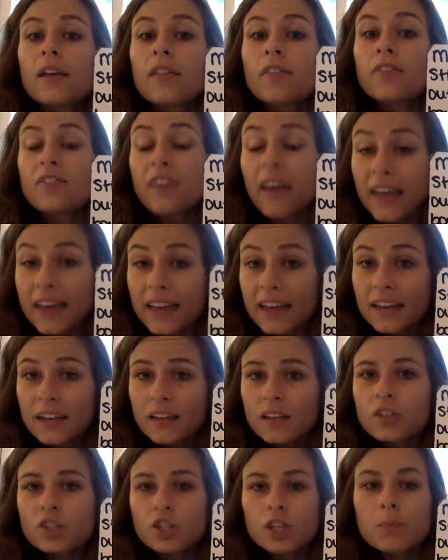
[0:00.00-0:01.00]

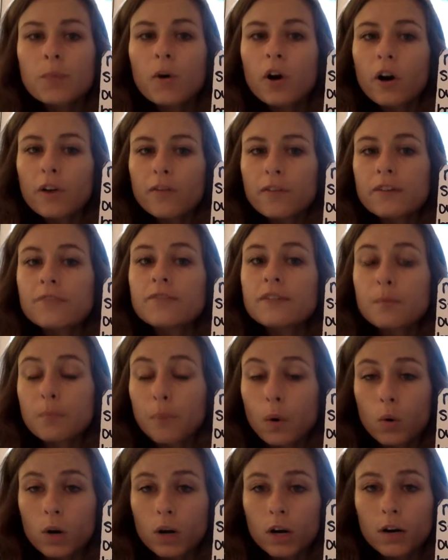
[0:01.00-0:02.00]
Then she bought 50
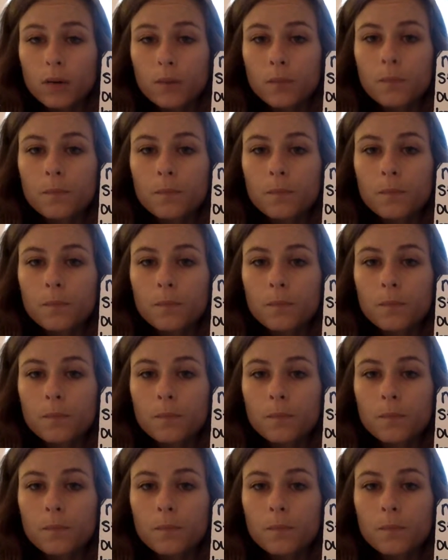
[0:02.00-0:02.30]
more.